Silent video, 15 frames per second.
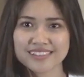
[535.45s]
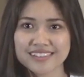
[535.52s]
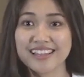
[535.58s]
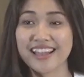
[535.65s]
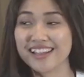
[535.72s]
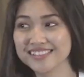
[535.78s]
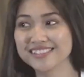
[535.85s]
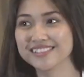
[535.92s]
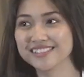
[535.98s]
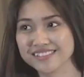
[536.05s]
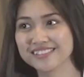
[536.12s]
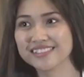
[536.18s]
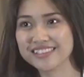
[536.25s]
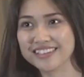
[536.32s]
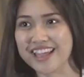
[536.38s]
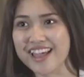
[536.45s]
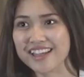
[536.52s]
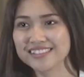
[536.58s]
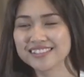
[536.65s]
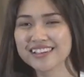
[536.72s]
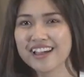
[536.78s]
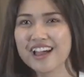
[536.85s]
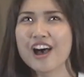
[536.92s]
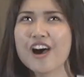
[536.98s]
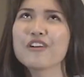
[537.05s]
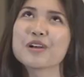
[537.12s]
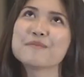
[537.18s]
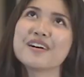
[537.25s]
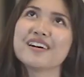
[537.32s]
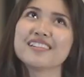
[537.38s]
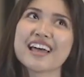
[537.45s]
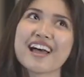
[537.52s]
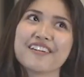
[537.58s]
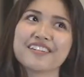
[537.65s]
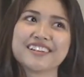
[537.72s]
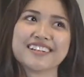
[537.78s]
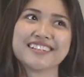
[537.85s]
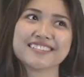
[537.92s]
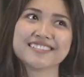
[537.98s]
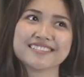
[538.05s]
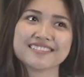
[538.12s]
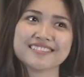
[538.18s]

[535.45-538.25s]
Yes? Yes. Oh, come on, louder.